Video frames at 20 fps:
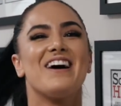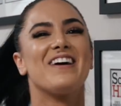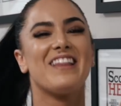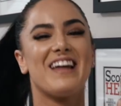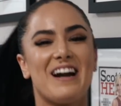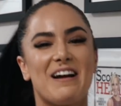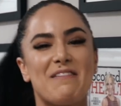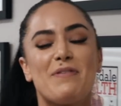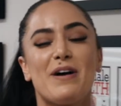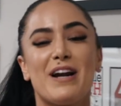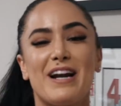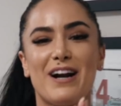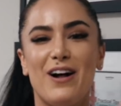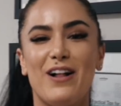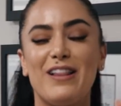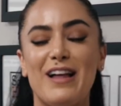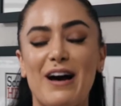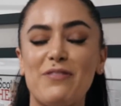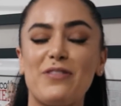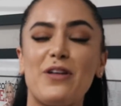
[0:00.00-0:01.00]
know that I put it
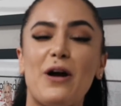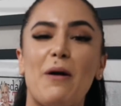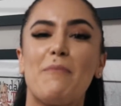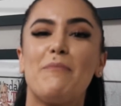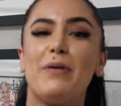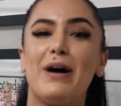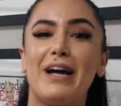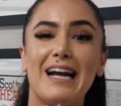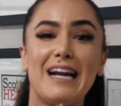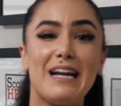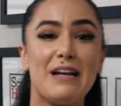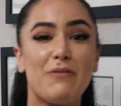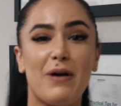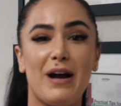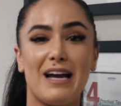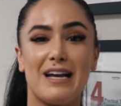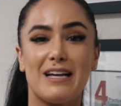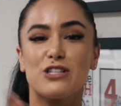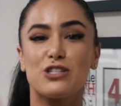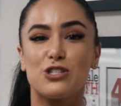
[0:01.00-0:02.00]
all out there, but
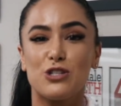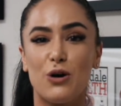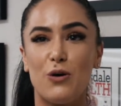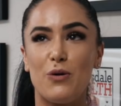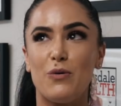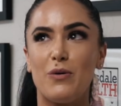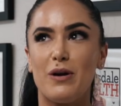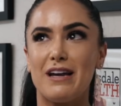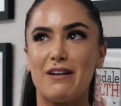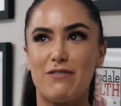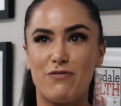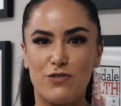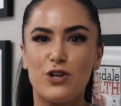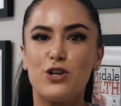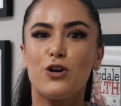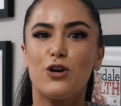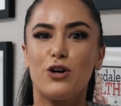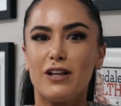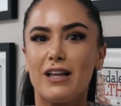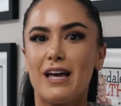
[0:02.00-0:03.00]
anyway, so if
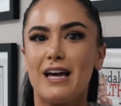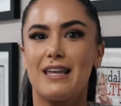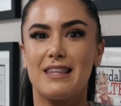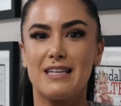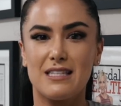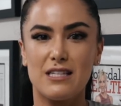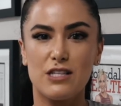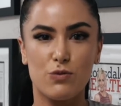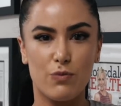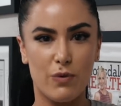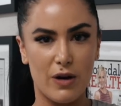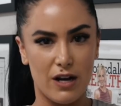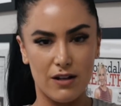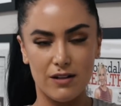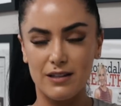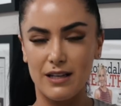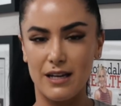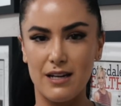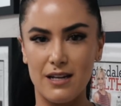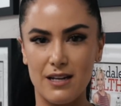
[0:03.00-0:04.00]
you're like this as
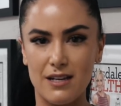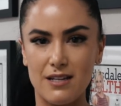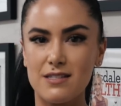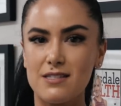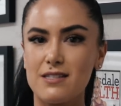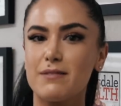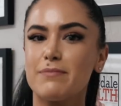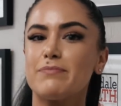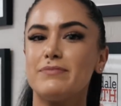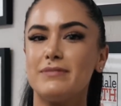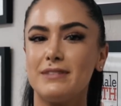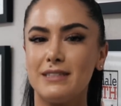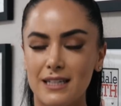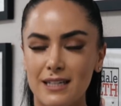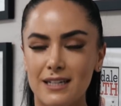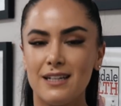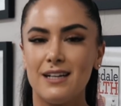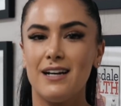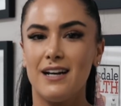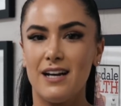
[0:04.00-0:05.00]
well, ladies,
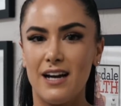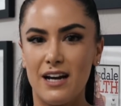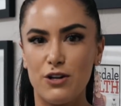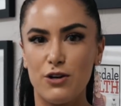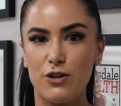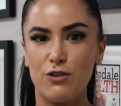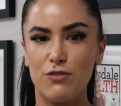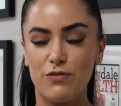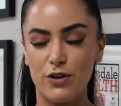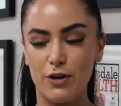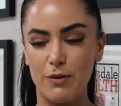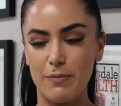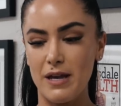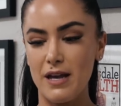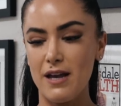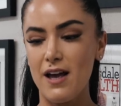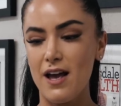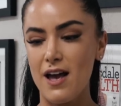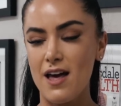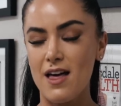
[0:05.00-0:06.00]
I know you feel
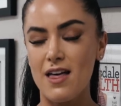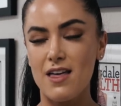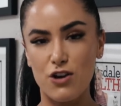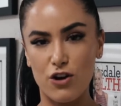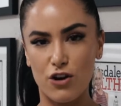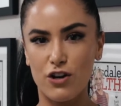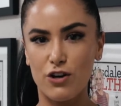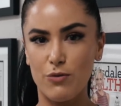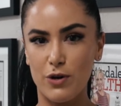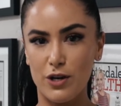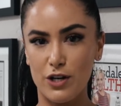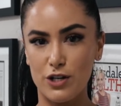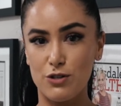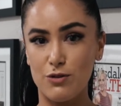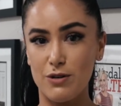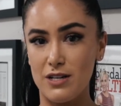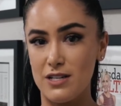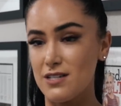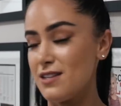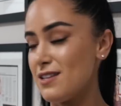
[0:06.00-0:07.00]
me, you're going to want to
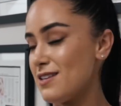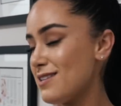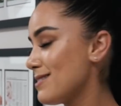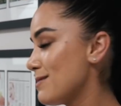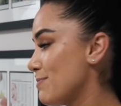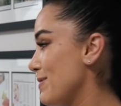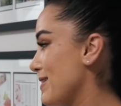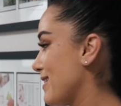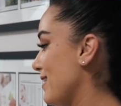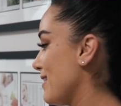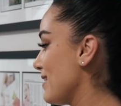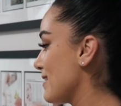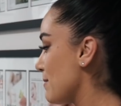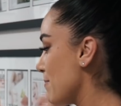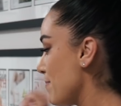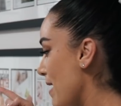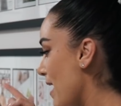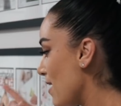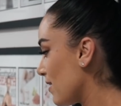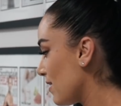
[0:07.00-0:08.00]
tune into this, because
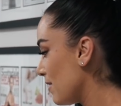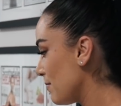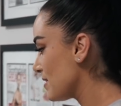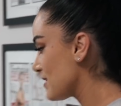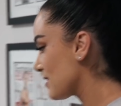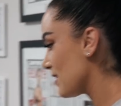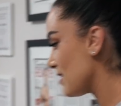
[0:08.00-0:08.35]
Malcolm is